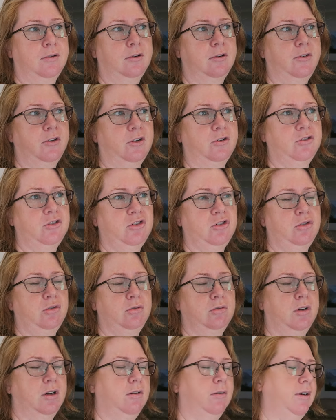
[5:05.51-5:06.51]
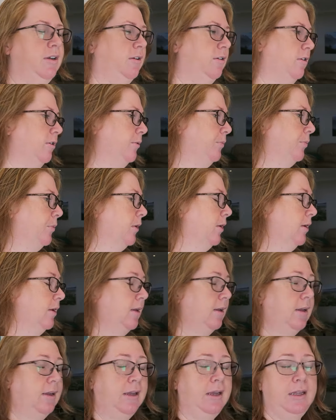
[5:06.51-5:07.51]
Or have I got two? Oh, I don't know.
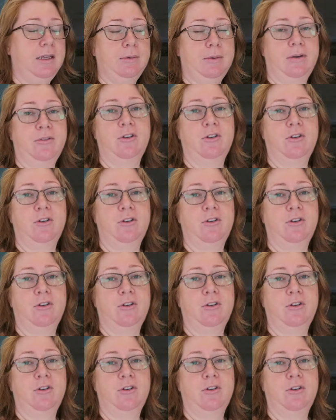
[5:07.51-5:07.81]
Anyway,